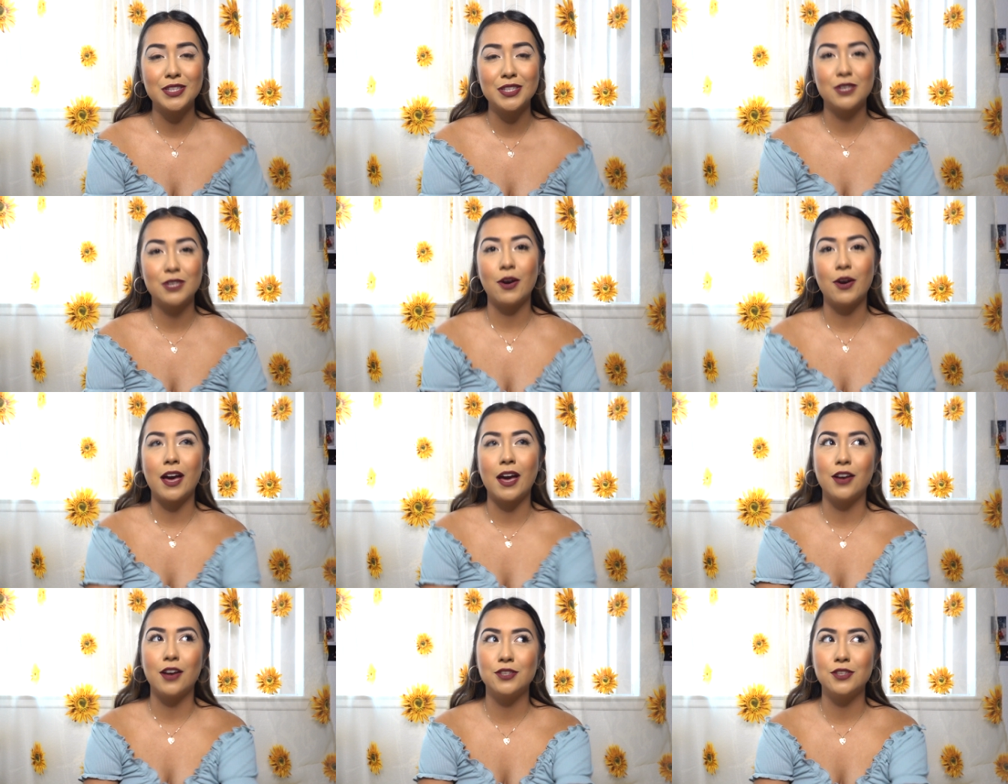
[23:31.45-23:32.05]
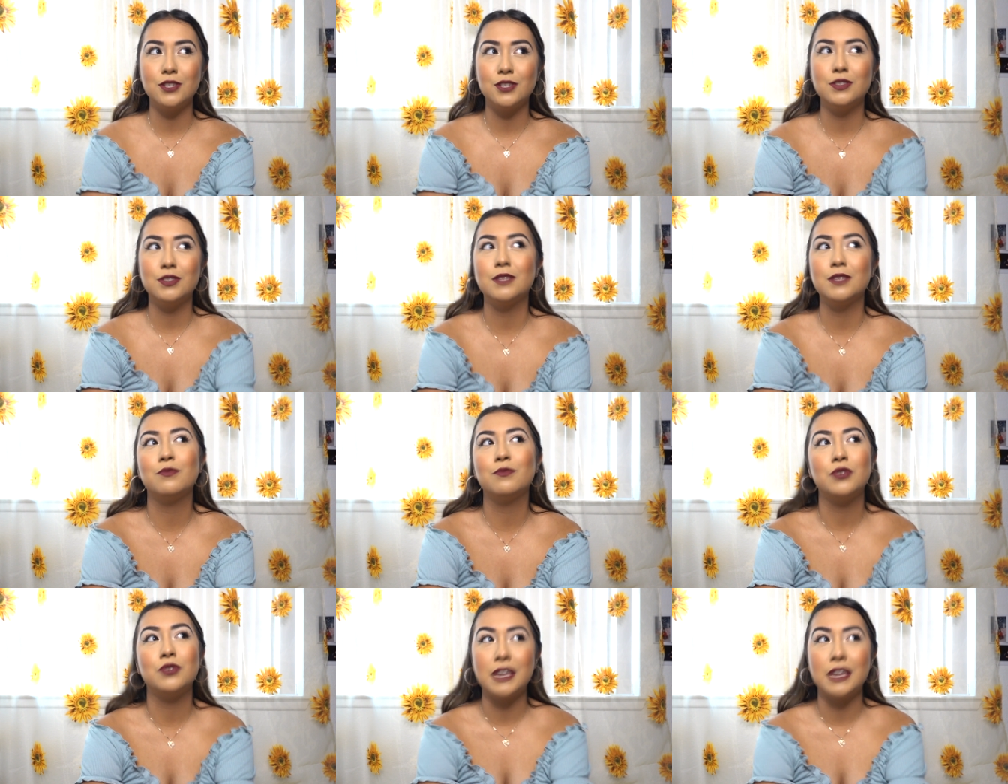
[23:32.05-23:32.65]
So I also use the
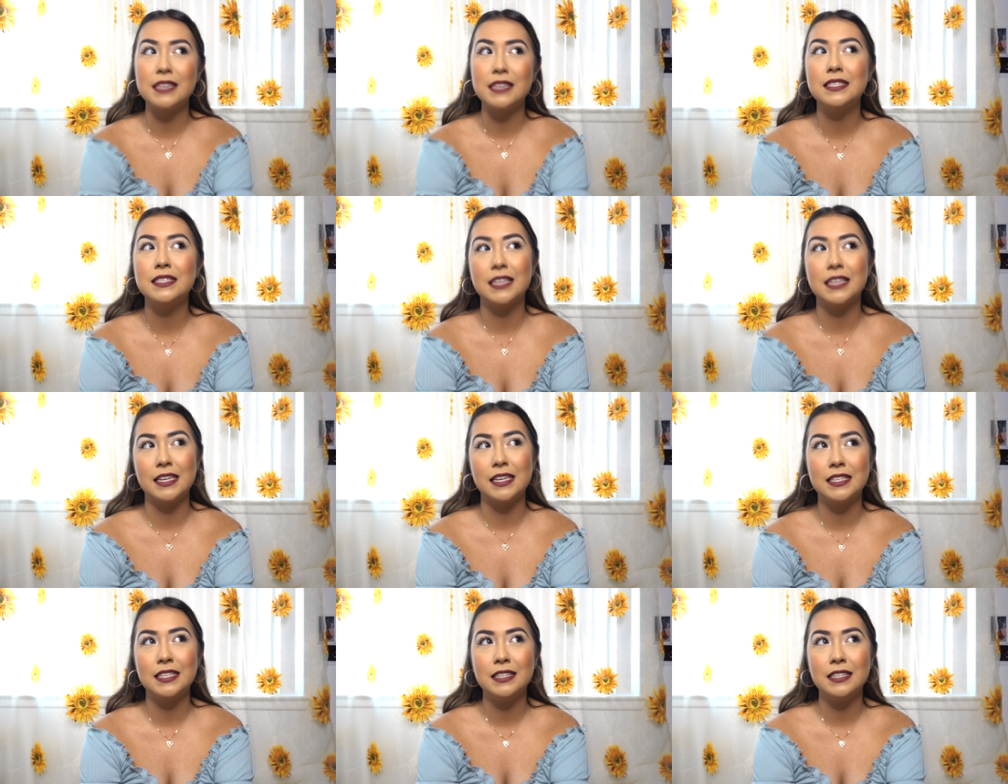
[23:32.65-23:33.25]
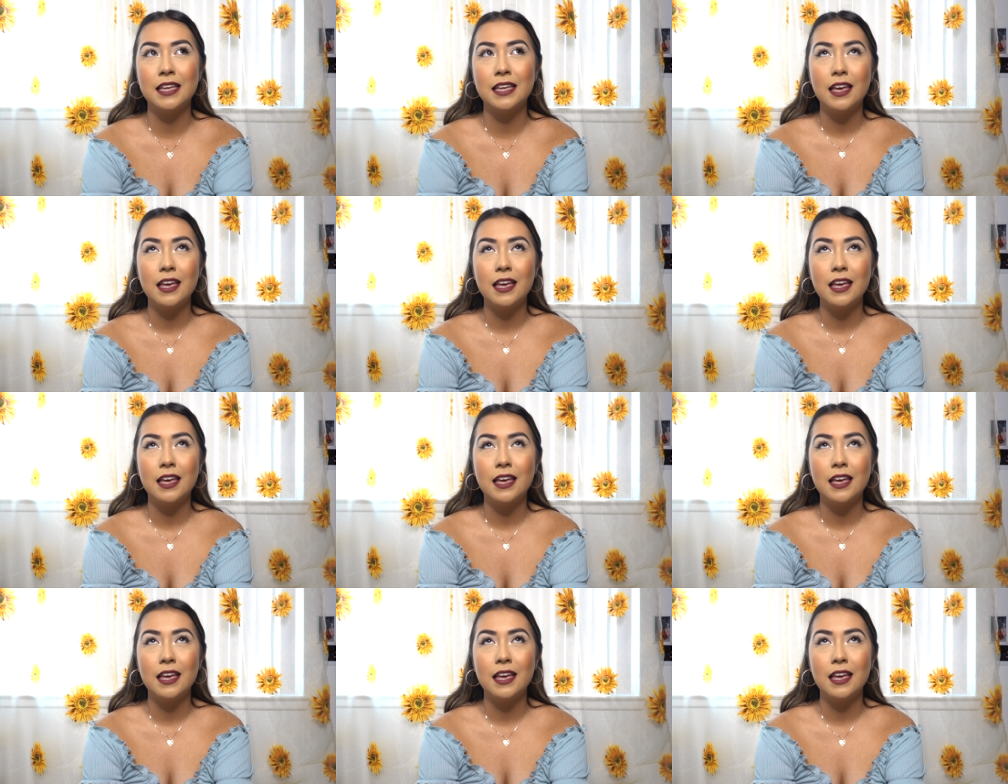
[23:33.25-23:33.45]
Monet